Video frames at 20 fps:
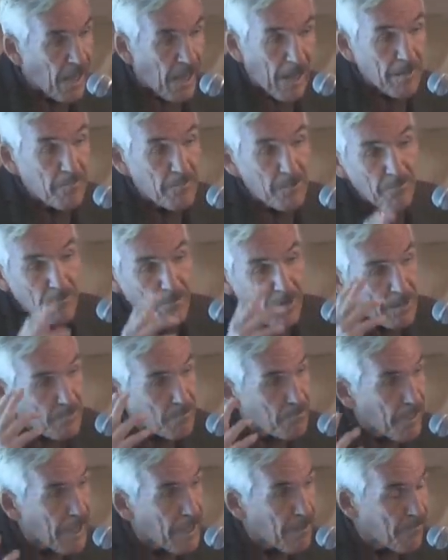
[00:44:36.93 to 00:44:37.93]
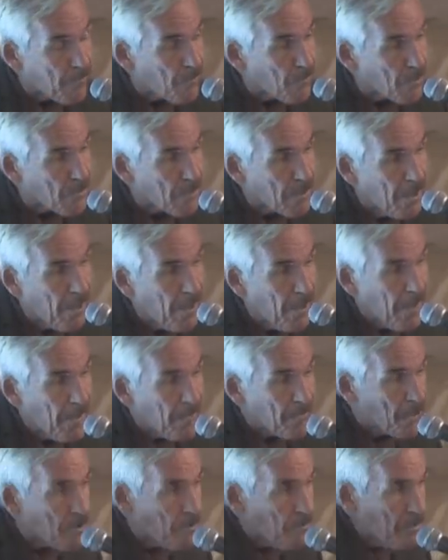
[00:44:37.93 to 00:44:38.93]
I'm in fact baffled.
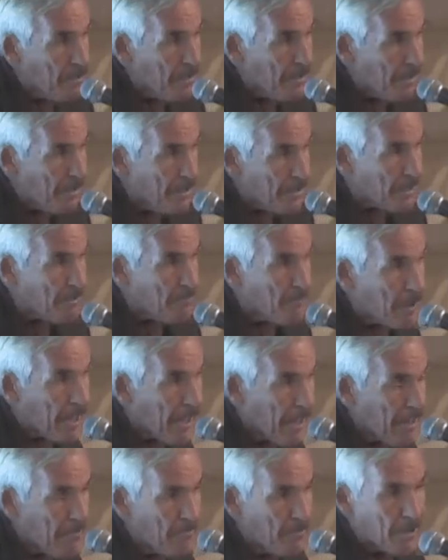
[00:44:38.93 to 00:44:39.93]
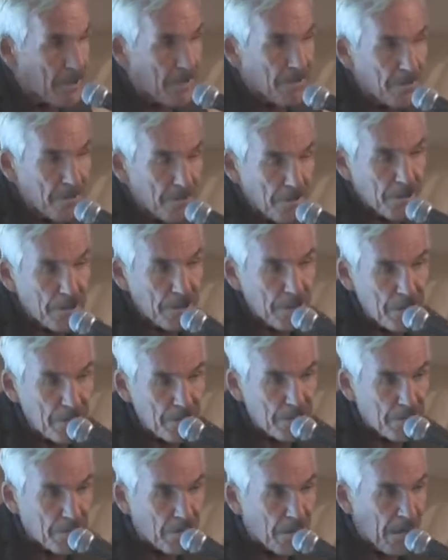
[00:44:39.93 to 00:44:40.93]
So many things have been happening this
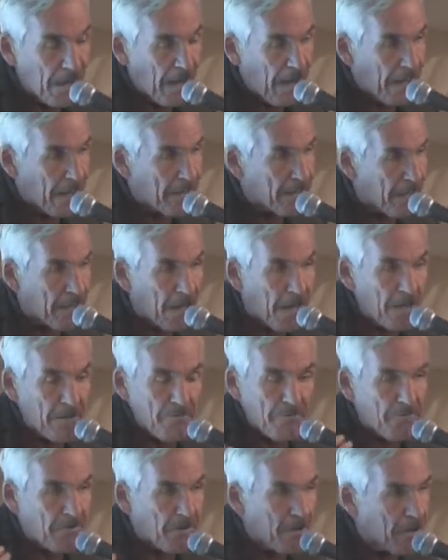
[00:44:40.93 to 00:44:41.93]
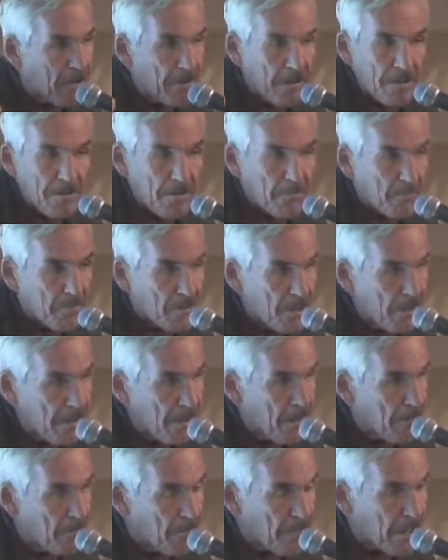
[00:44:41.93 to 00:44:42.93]
year that I find
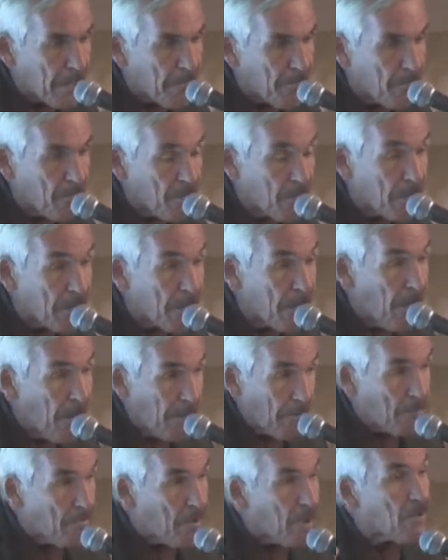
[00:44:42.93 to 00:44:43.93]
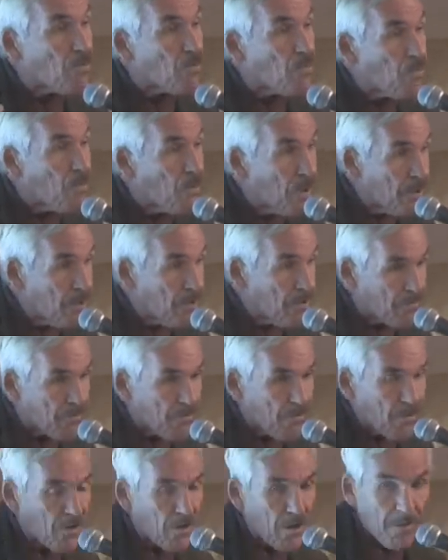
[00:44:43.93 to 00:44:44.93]
completely baffling but
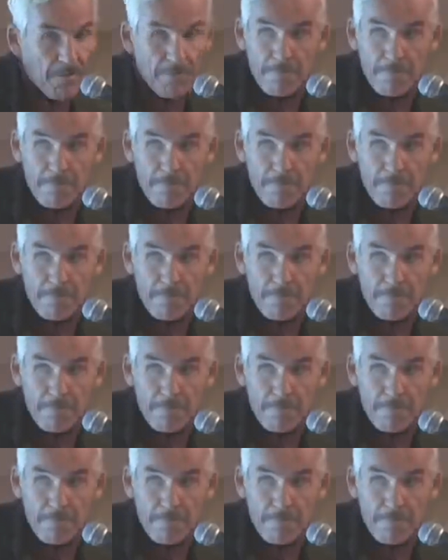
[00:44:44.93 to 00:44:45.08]
wonderful.